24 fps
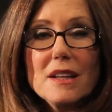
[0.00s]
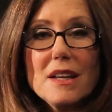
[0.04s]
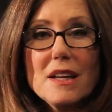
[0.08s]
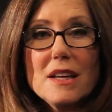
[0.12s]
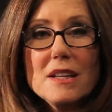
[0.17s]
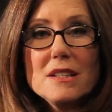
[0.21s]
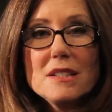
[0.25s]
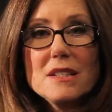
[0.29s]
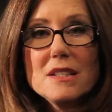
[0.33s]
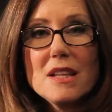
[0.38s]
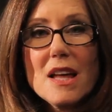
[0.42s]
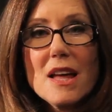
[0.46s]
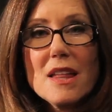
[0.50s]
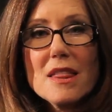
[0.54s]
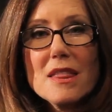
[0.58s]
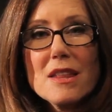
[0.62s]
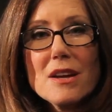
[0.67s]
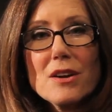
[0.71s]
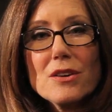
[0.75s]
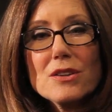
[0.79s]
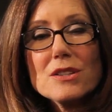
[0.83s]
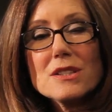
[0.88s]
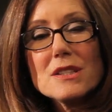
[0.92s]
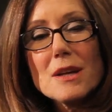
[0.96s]
is that
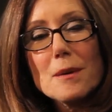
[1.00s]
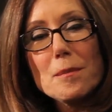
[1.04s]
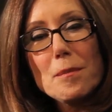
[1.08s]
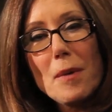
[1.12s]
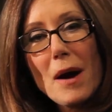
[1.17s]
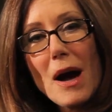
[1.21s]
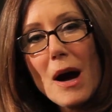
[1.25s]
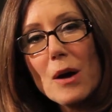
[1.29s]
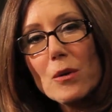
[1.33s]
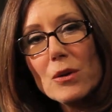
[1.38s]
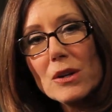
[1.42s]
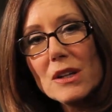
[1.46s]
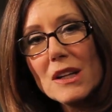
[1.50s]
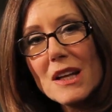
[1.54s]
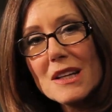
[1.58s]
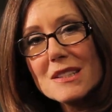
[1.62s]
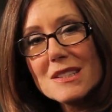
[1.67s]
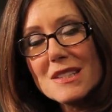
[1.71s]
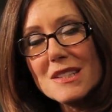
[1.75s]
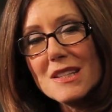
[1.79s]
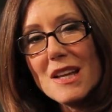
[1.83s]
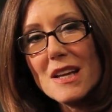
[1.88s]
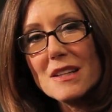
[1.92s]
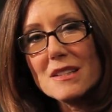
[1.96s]
there is a
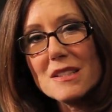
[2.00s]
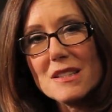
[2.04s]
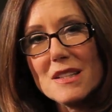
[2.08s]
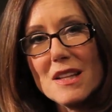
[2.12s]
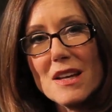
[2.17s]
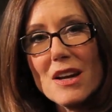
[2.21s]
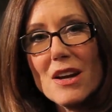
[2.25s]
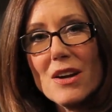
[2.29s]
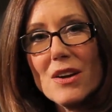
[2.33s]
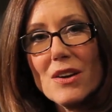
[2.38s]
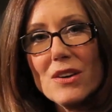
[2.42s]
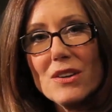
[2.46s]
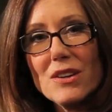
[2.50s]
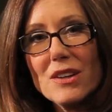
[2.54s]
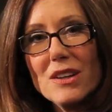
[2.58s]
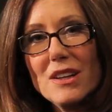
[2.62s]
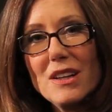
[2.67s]
powerlessness there.